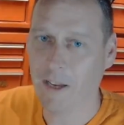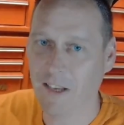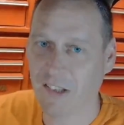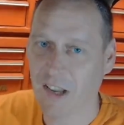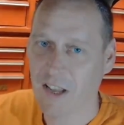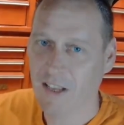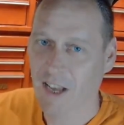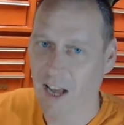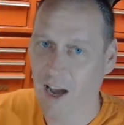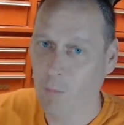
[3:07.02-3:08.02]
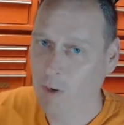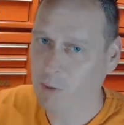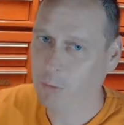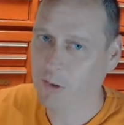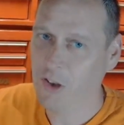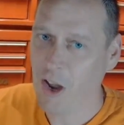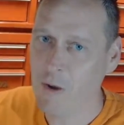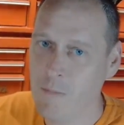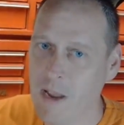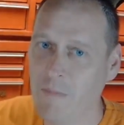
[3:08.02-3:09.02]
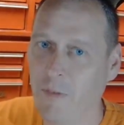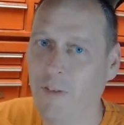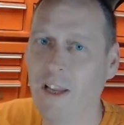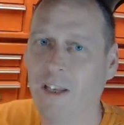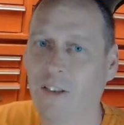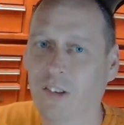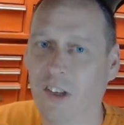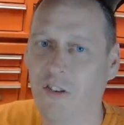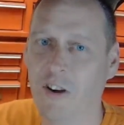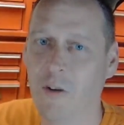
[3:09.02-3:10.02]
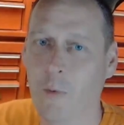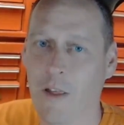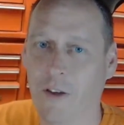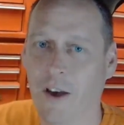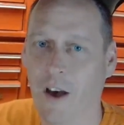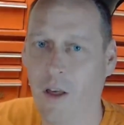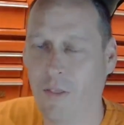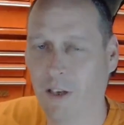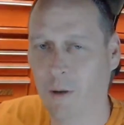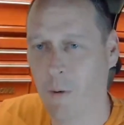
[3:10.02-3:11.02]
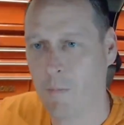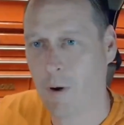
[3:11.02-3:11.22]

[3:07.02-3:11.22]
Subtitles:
piece, which was no mean feat considering the weather. I think there were